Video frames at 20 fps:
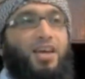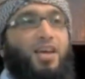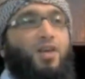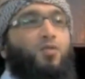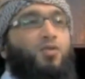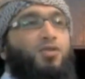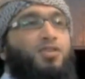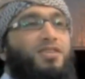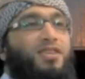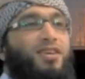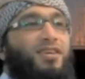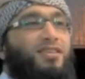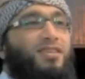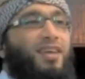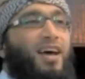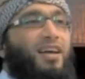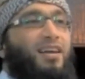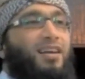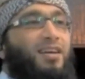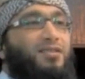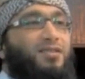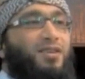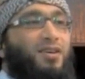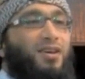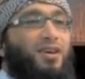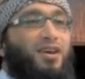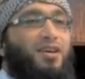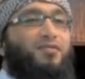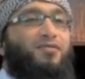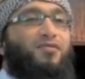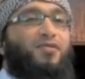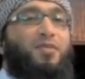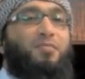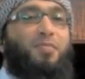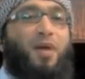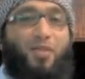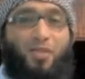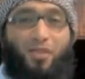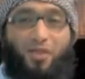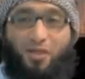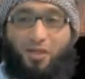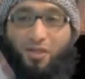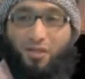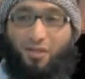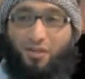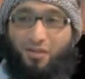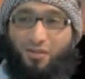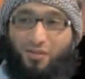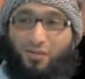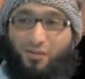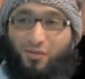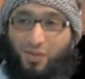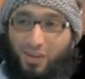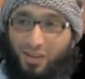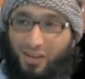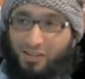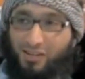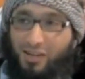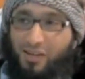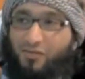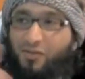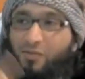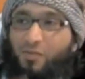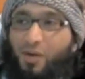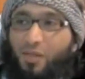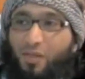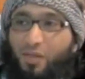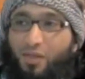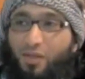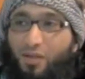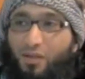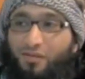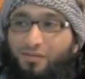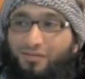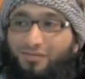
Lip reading: He would send a letter every month, one letter every month.